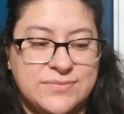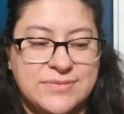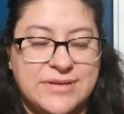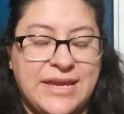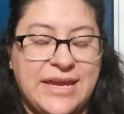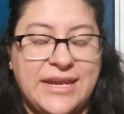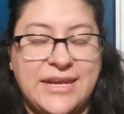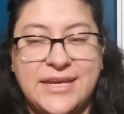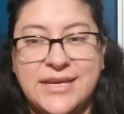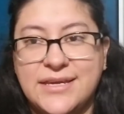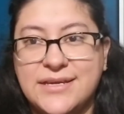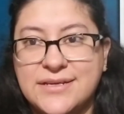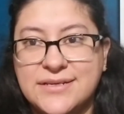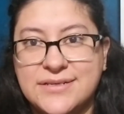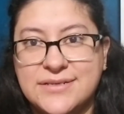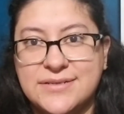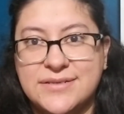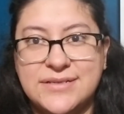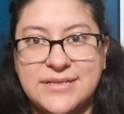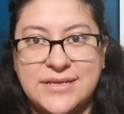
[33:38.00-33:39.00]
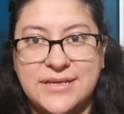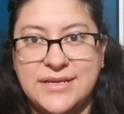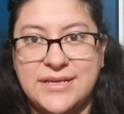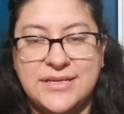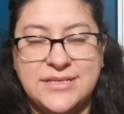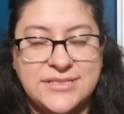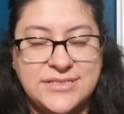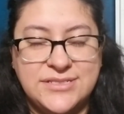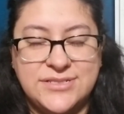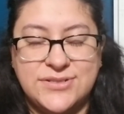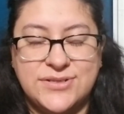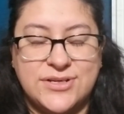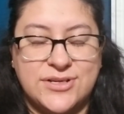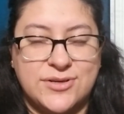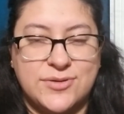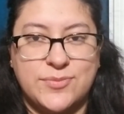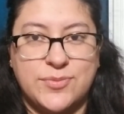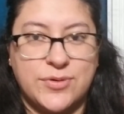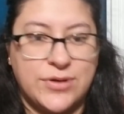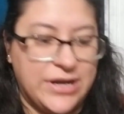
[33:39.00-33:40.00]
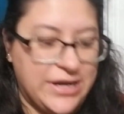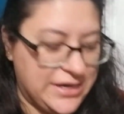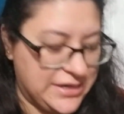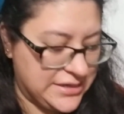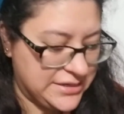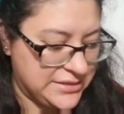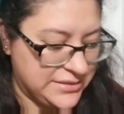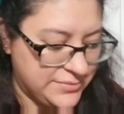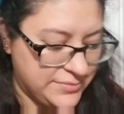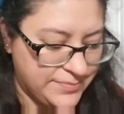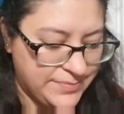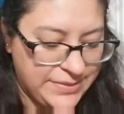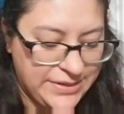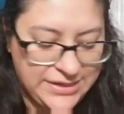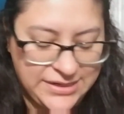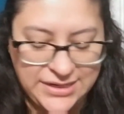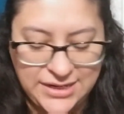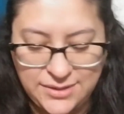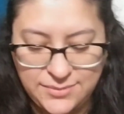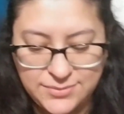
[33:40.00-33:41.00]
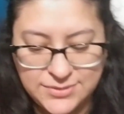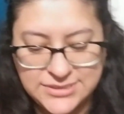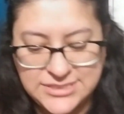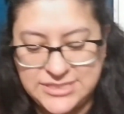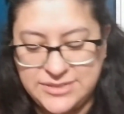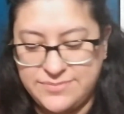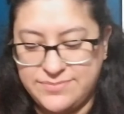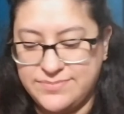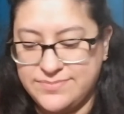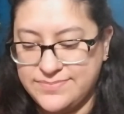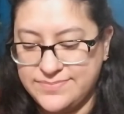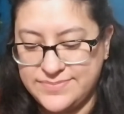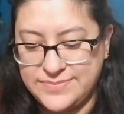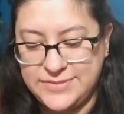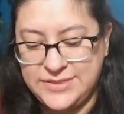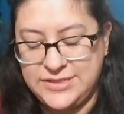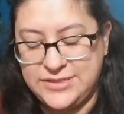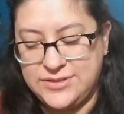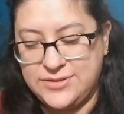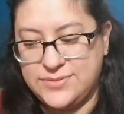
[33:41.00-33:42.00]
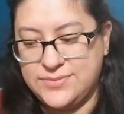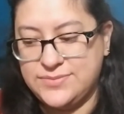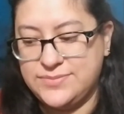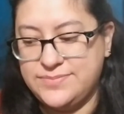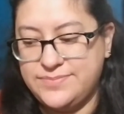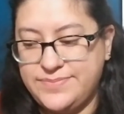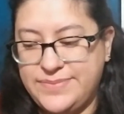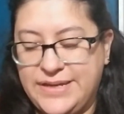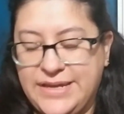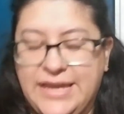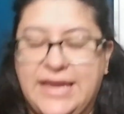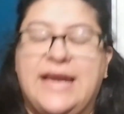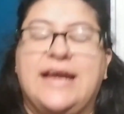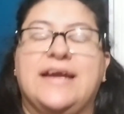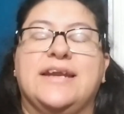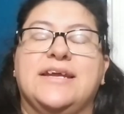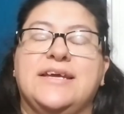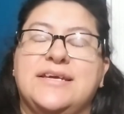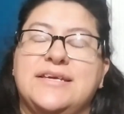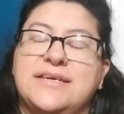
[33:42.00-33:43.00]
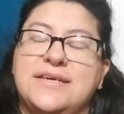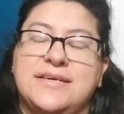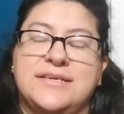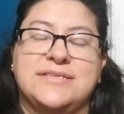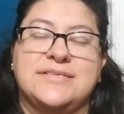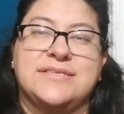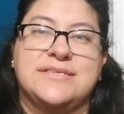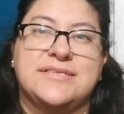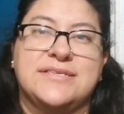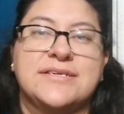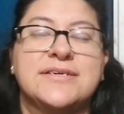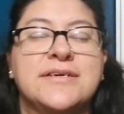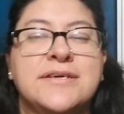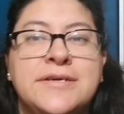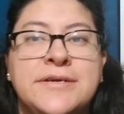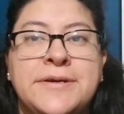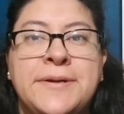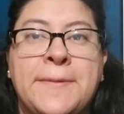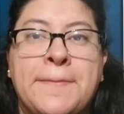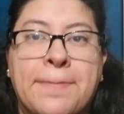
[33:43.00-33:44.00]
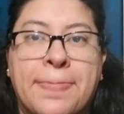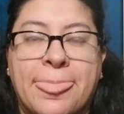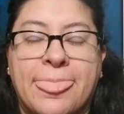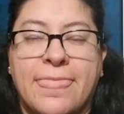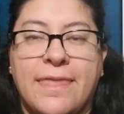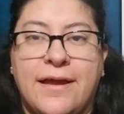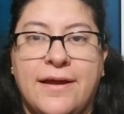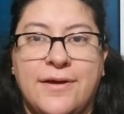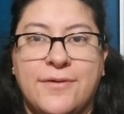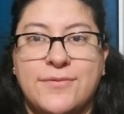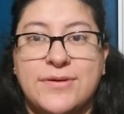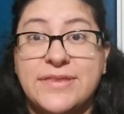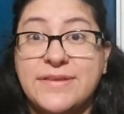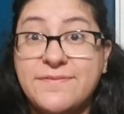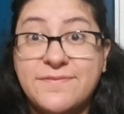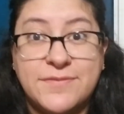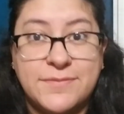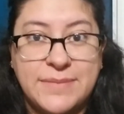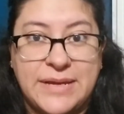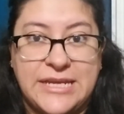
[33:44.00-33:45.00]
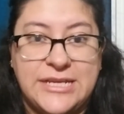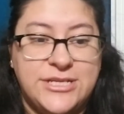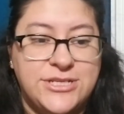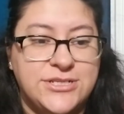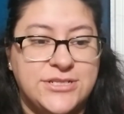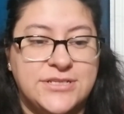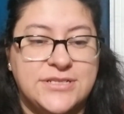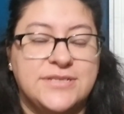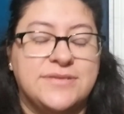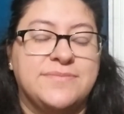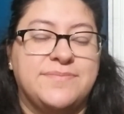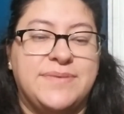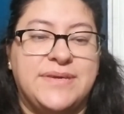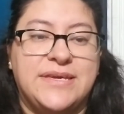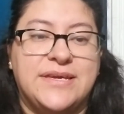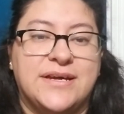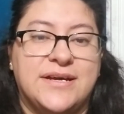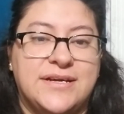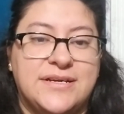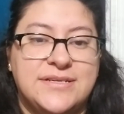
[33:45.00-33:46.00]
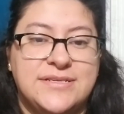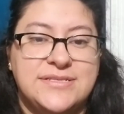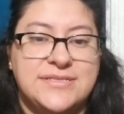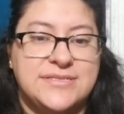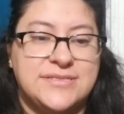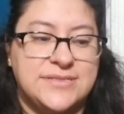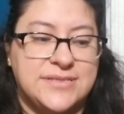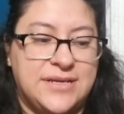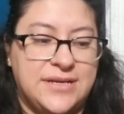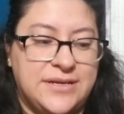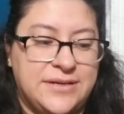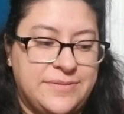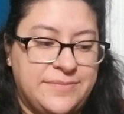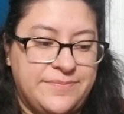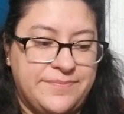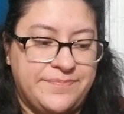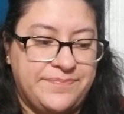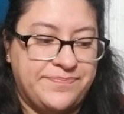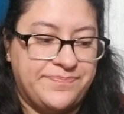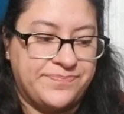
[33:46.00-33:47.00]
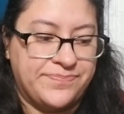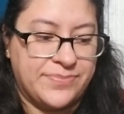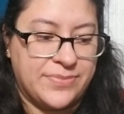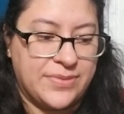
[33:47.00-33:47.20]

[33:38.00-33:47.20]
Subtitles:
getting into her brain and being able to, you know, pick at it and with information, because I'm